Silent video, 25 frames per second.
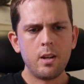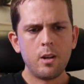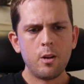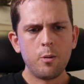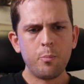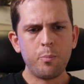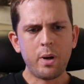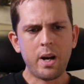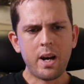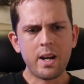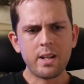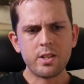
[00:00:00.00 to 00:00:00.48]

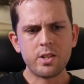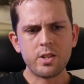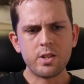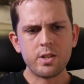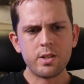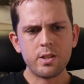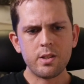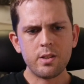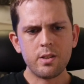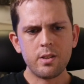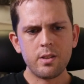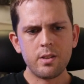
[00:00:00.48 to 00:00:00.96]
But,
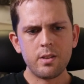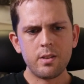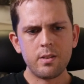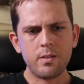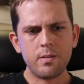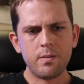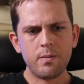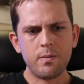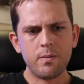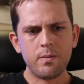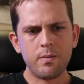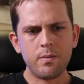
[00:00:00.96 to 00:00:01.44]

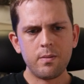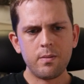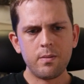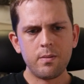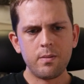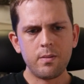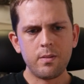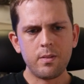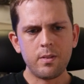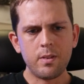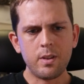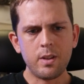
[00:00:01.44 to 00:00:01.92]

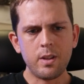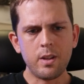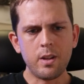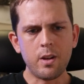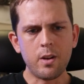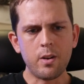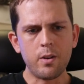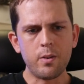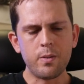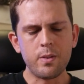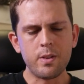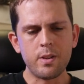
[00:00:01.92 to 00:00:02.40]

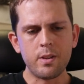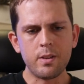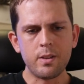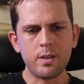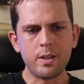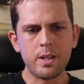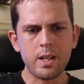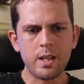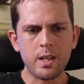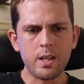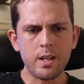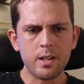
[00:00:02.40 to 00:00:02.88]

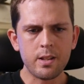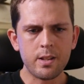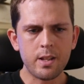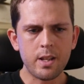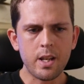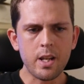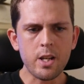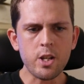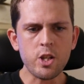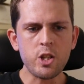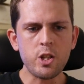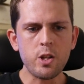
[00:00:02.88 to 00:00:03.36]
the
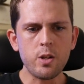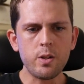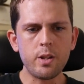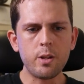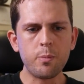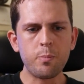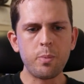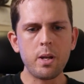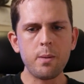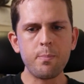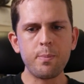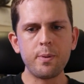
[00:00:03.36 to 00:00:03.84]
issue
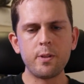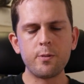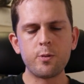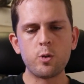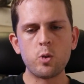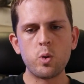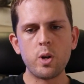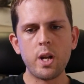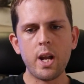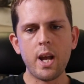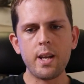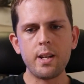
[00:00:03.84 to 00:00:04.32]
that people have
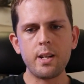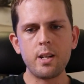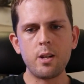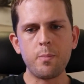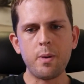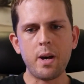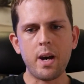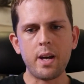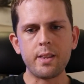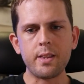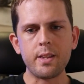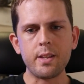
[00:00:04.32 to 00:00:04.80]
created
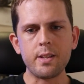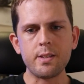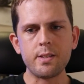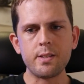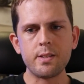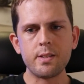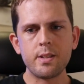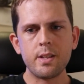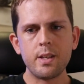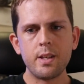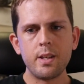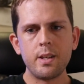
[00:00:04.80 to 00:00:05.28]
about
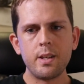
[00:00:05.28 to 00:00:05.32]
this,